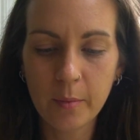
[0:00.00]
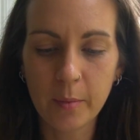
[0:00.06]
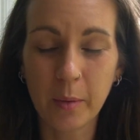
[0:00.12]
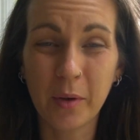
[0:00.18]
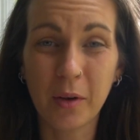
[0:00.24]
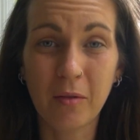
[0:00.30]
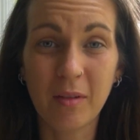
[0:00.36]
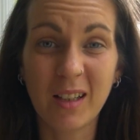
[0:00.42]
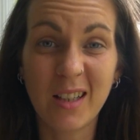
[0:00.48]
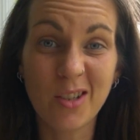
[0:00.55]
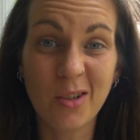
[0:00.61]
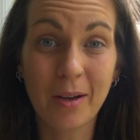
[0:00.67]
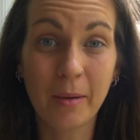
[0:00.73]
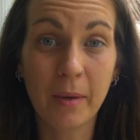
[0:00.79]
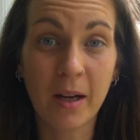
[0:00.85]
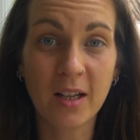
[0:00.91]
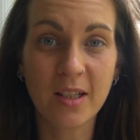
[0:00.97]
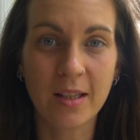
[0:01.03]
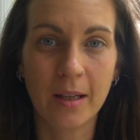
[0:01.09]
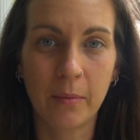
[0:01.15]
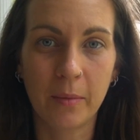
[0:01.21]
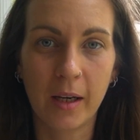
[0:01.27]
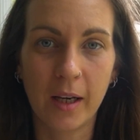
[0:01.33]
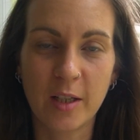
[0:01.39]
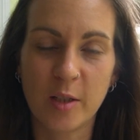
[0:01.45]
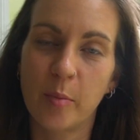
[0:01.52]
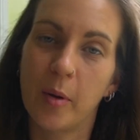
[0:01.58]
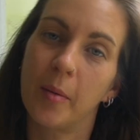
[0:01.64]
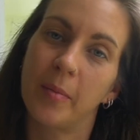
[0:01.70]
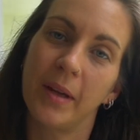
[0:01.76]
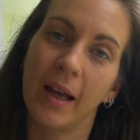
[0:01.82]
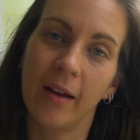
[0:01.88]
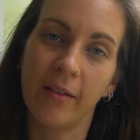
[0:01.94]
but we're not really doing much, then we like to
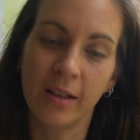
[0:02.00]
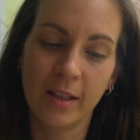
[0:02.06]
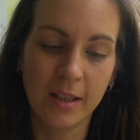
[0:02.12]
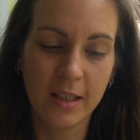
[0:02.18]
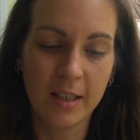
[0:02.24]
pop down